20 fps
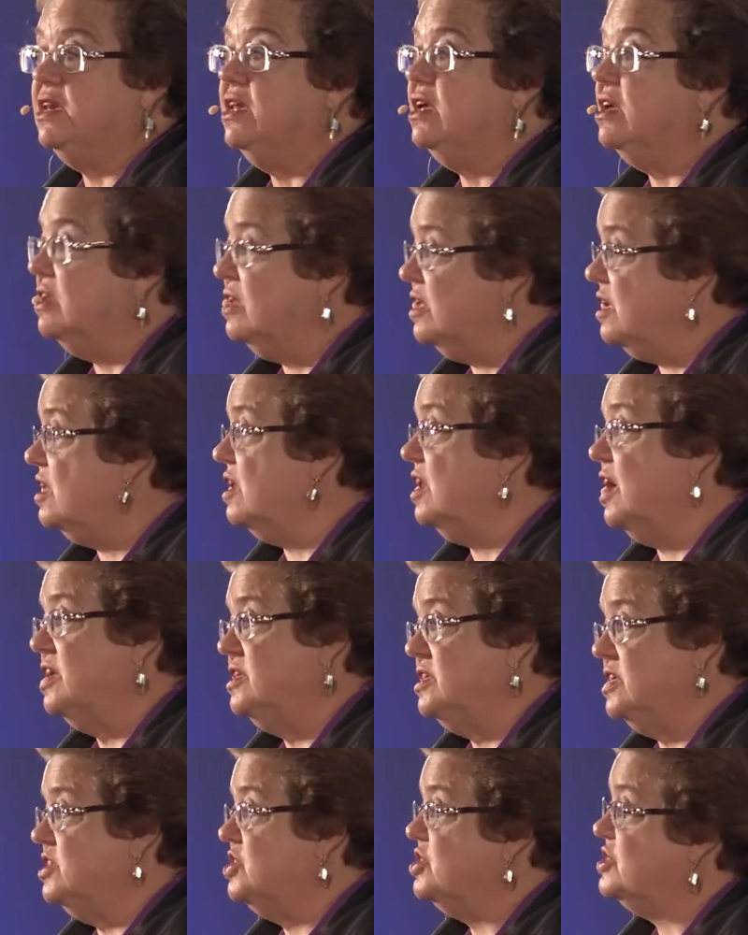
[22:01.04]
illegal
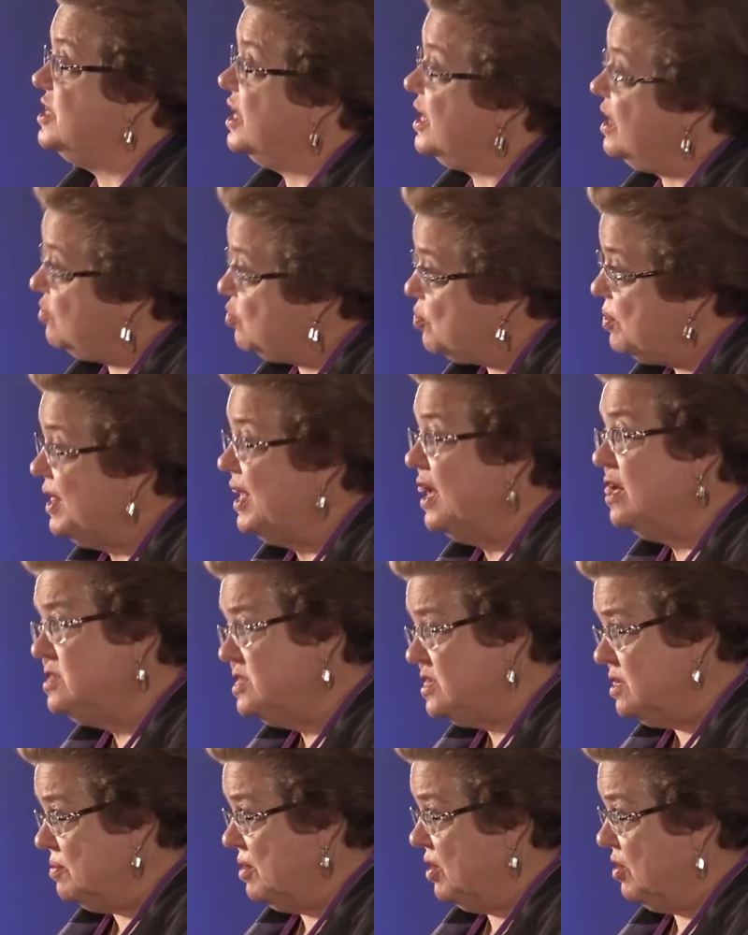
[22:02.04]
ID just like everybody else
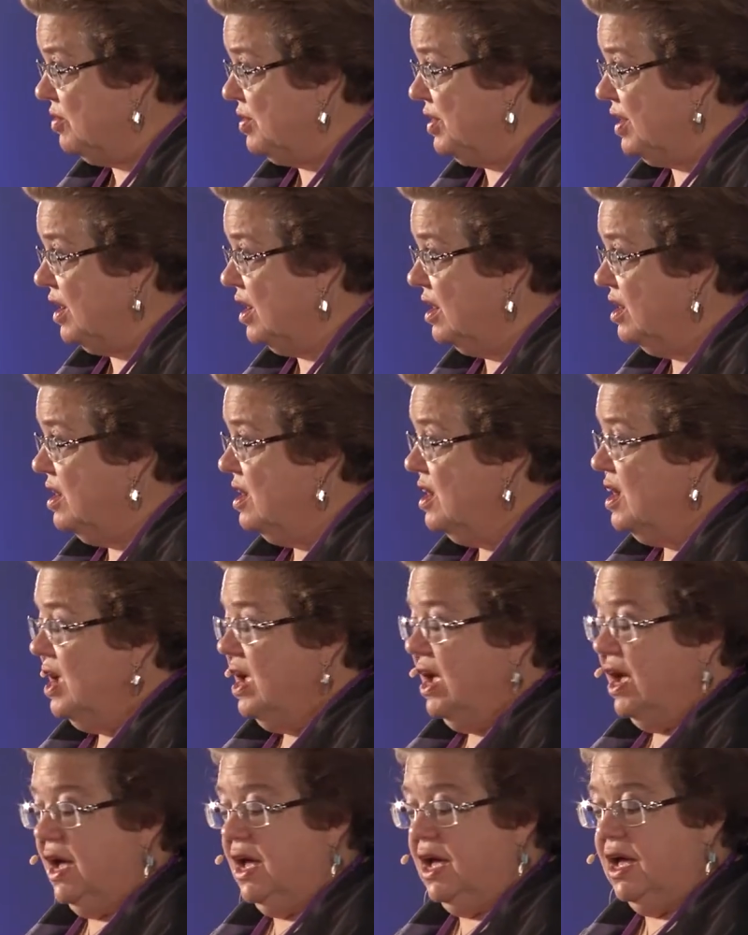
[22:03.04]
in America?
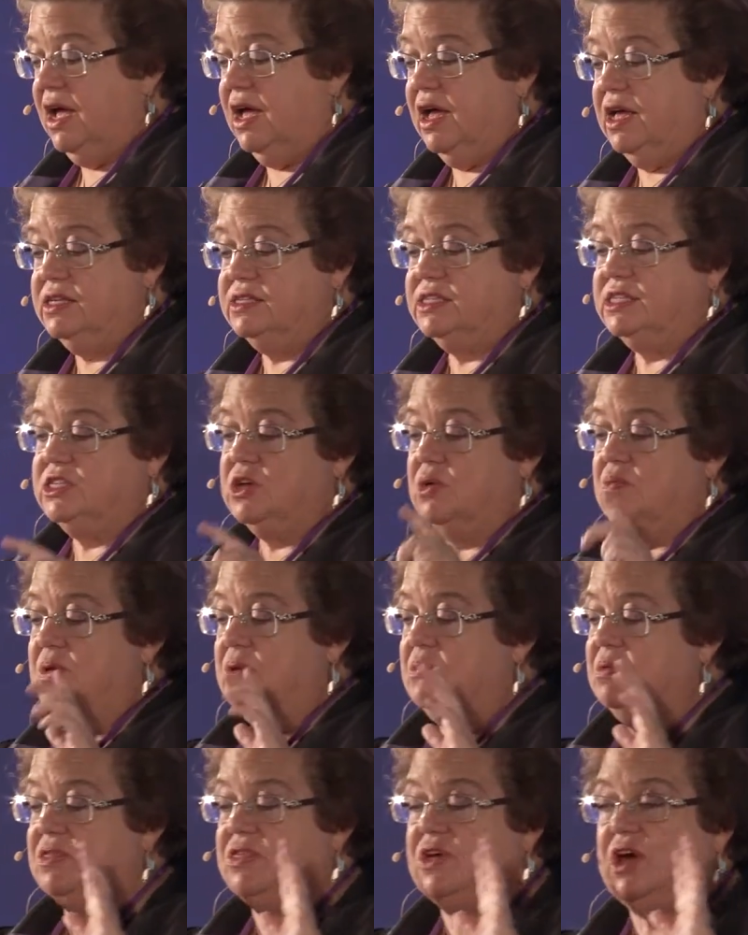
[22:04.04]
Uh, so
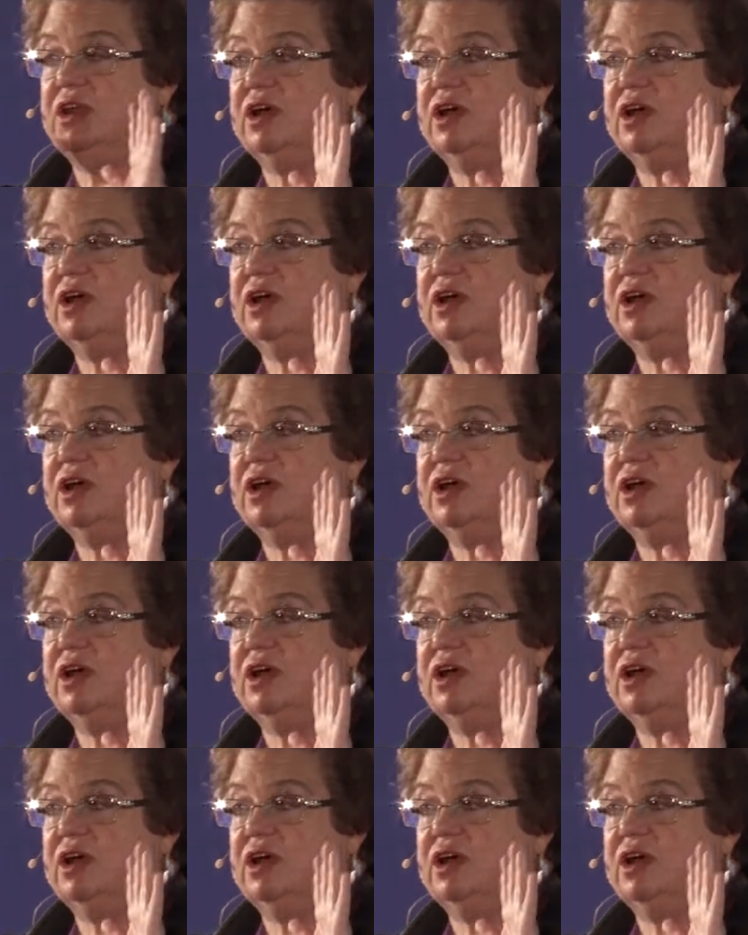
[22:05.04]
people thought